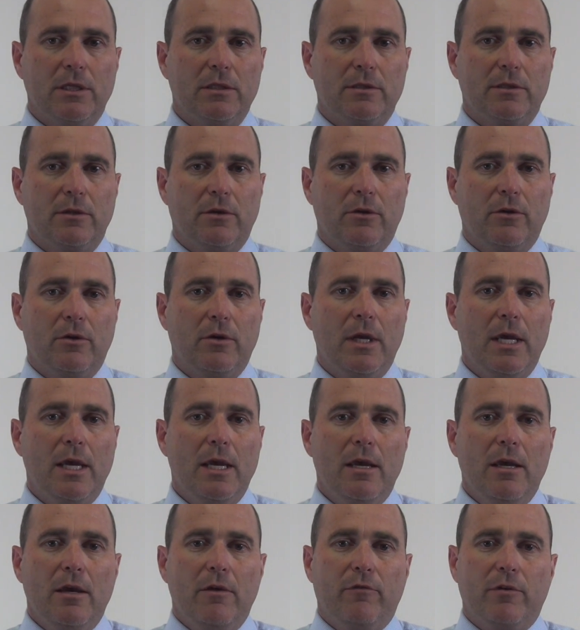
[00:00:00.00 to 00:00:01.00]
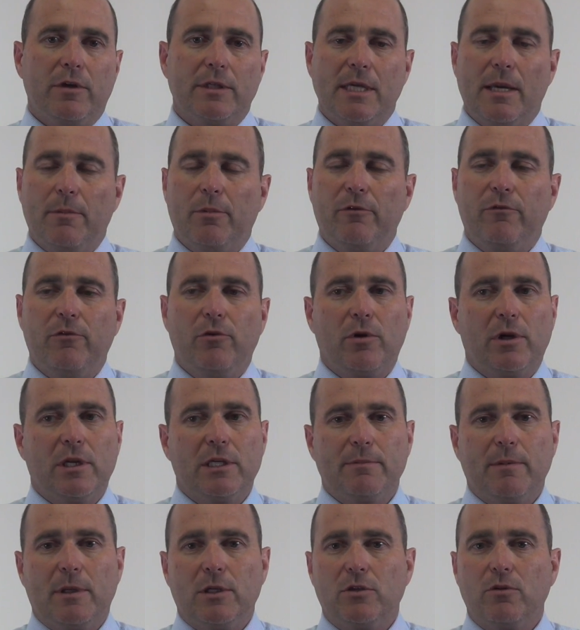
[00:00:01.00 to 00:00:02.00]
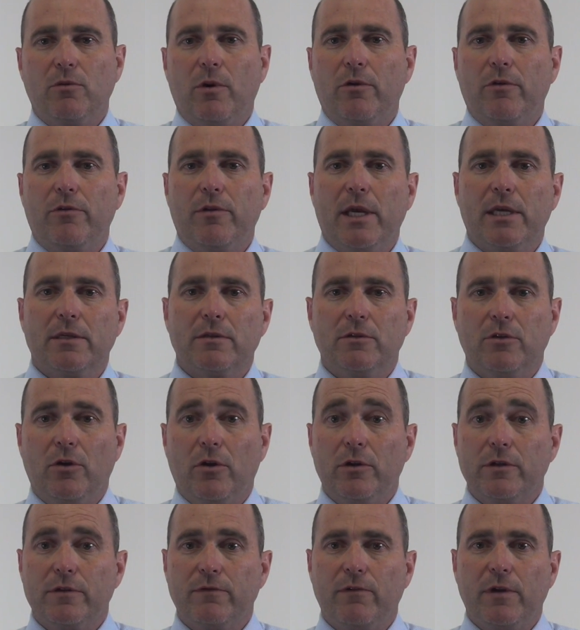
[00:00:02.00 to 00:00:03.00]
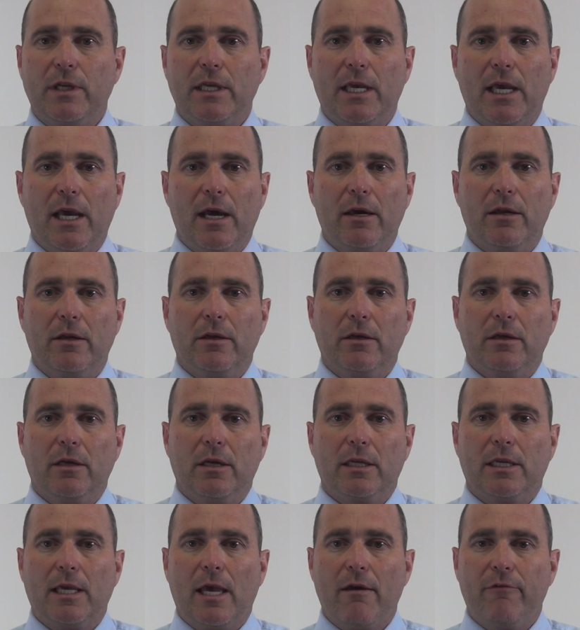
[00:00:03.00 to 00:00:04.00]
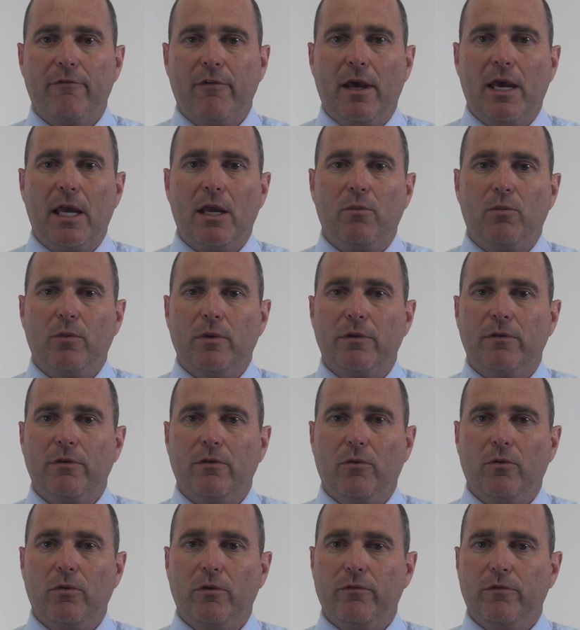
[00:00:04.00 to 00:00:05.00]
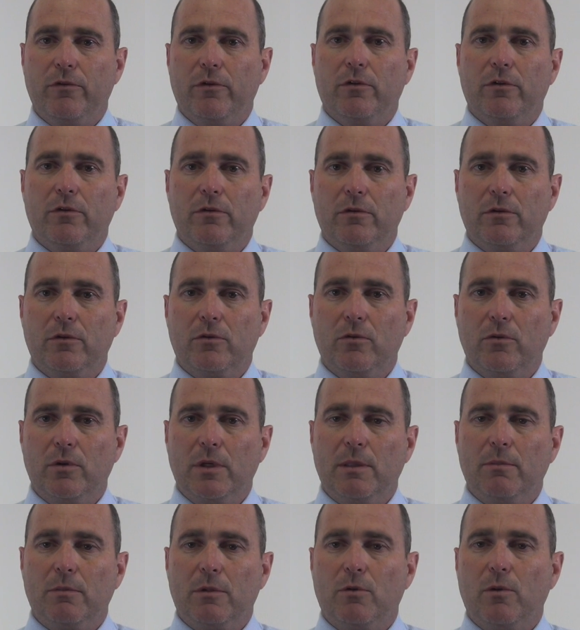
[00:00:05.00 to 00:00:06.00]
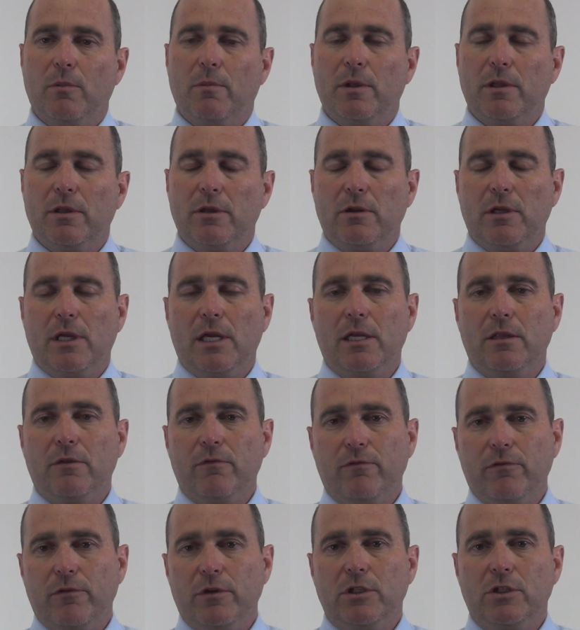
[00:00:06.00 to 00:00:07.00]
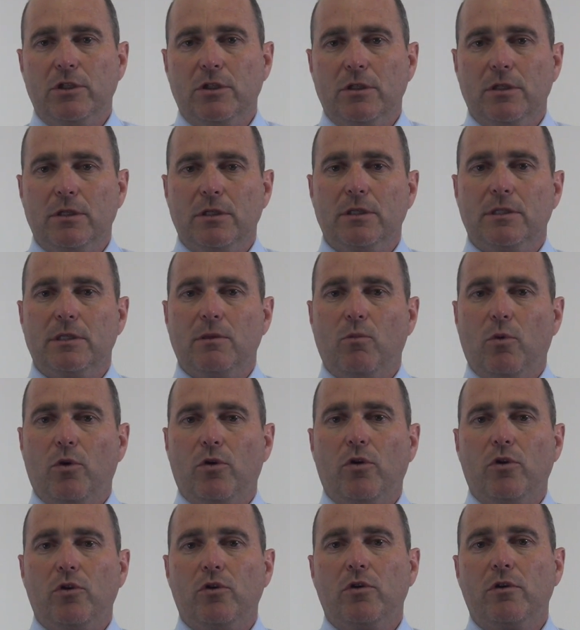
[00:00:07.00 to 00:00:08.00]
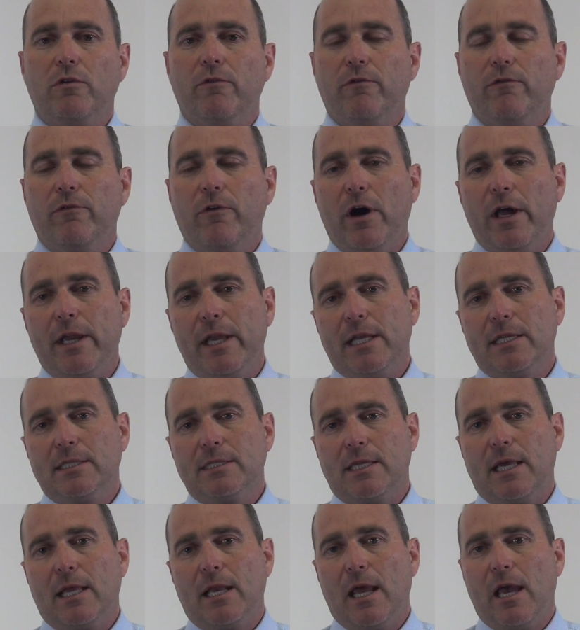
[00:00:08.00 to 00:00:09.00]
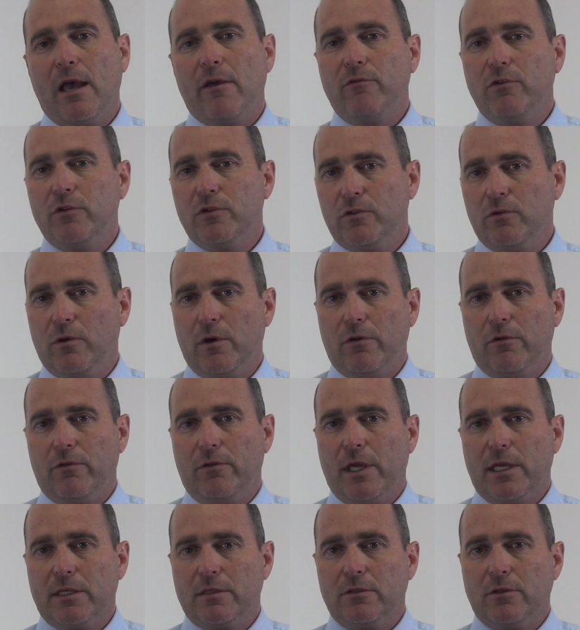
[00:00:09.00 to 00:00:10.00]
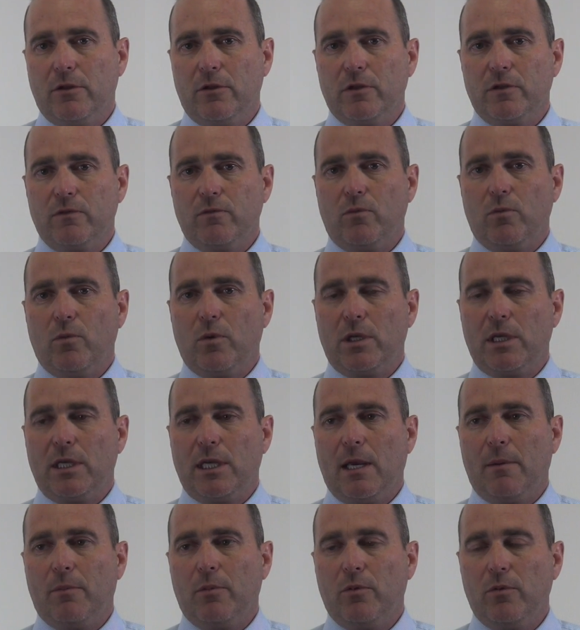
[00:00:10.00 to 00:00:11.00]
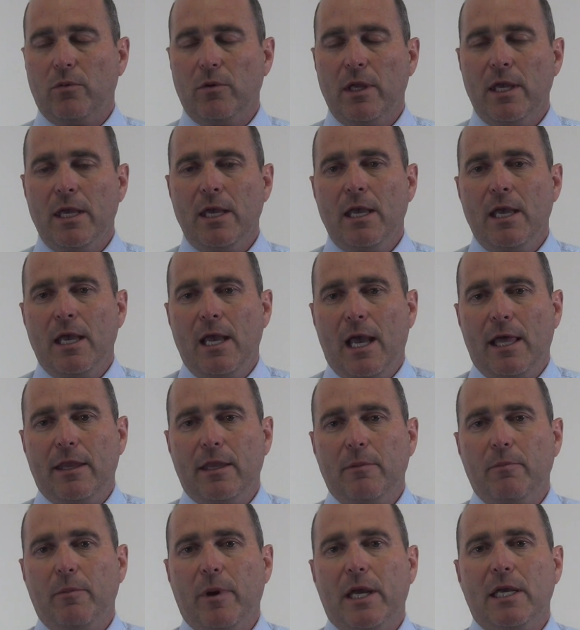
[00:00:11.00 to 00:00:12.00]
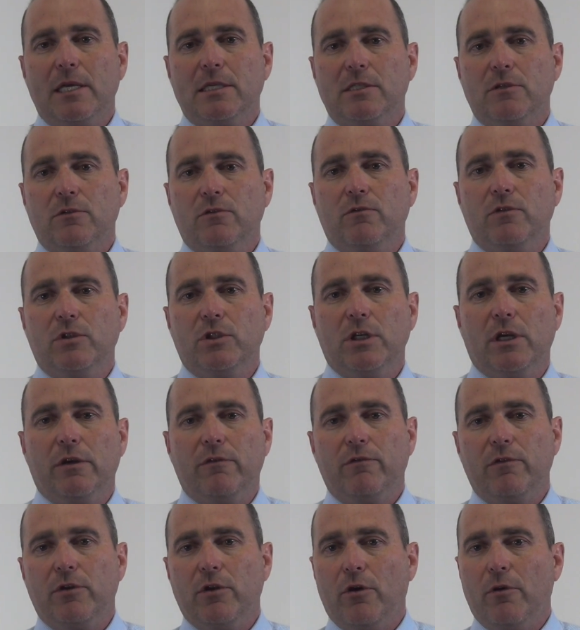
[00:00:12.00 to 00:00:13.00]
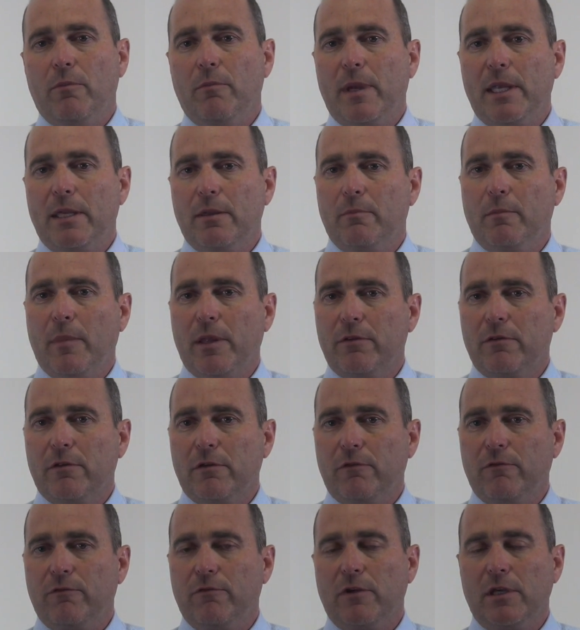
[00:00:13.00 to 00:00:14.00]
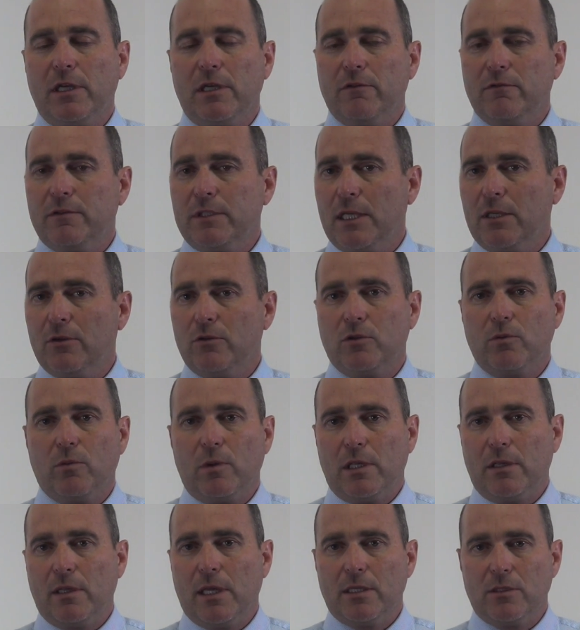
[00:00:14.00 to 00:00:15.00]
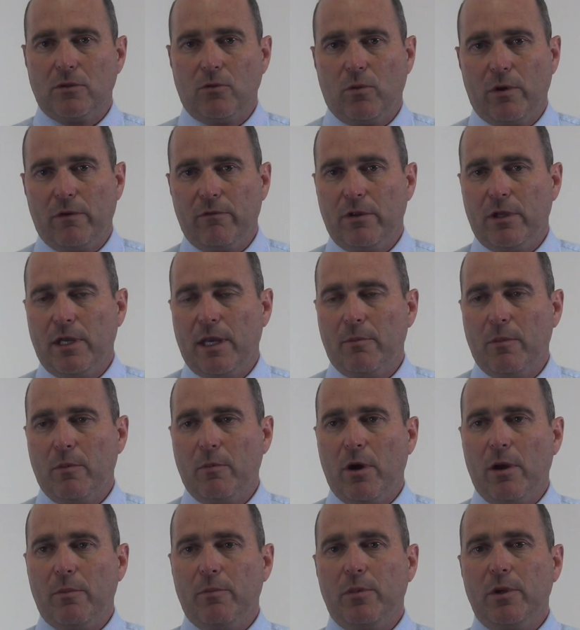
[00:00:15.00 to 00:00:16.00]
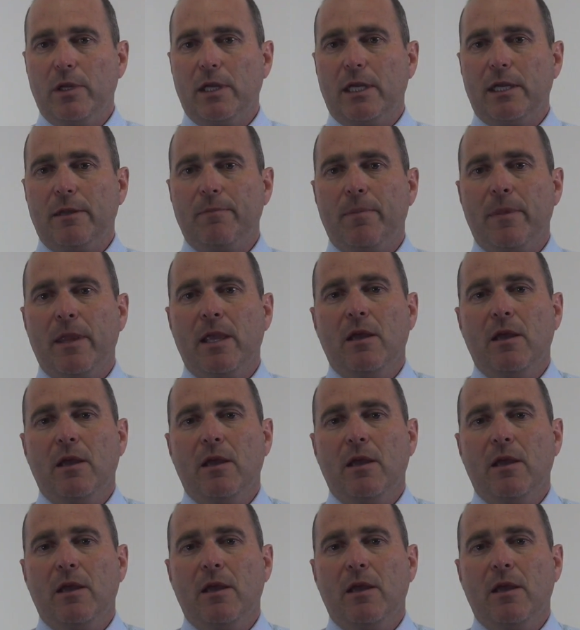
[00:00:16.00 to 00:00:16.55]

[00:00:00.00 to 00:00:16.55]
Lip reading: So, for example, if you were going to spend $200,000 fitting out a cafe with all of the cooking equipment that you need, the fridges and whatnot, you can finance that, have your $200,000 for working capital, and then pay Silver Chef, monthly fee of $10,000 or $20,000 or whatever the number might be,